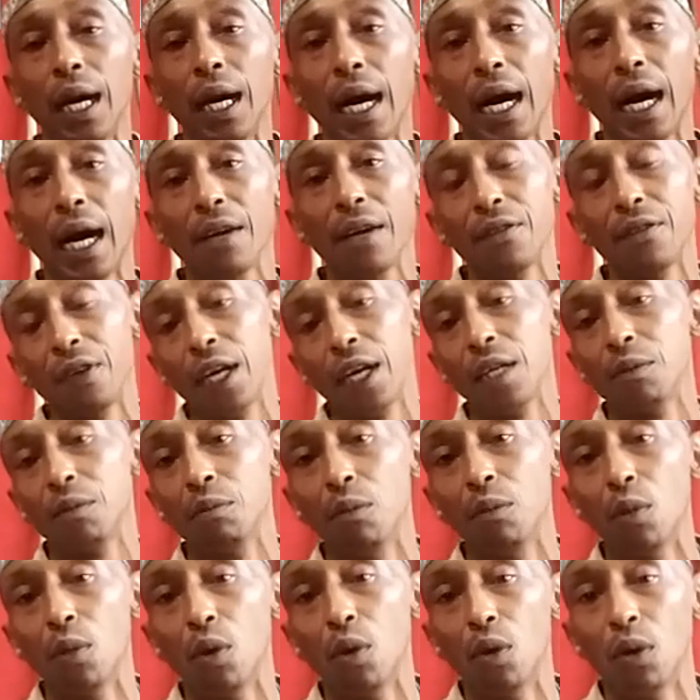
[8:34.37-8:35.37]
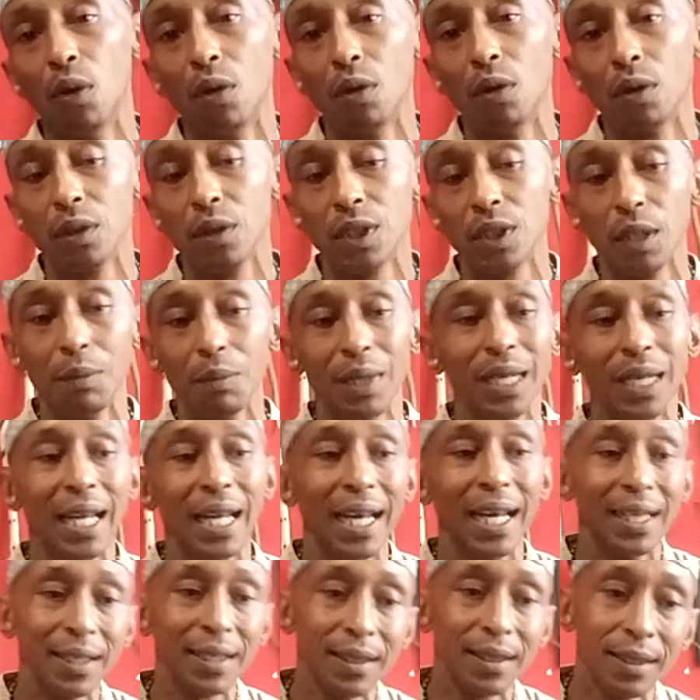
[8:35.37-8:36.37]
I find more
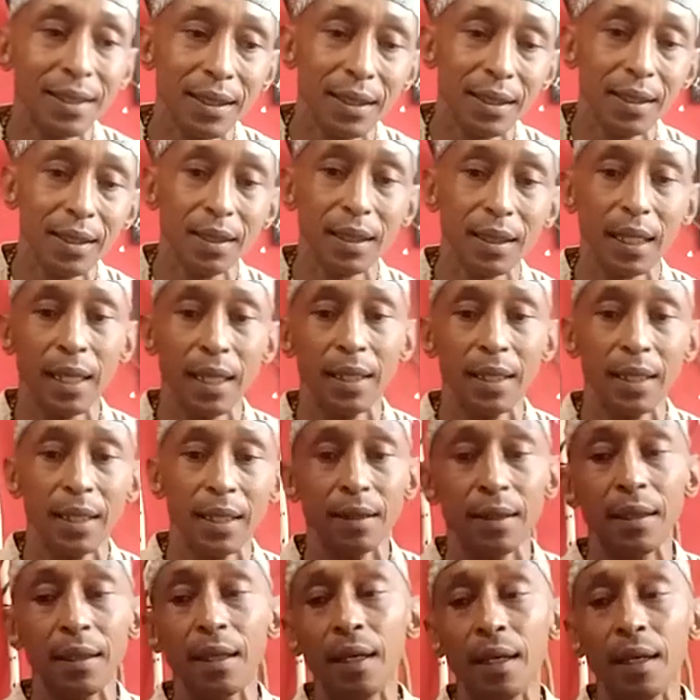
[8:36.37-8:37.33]
similarities and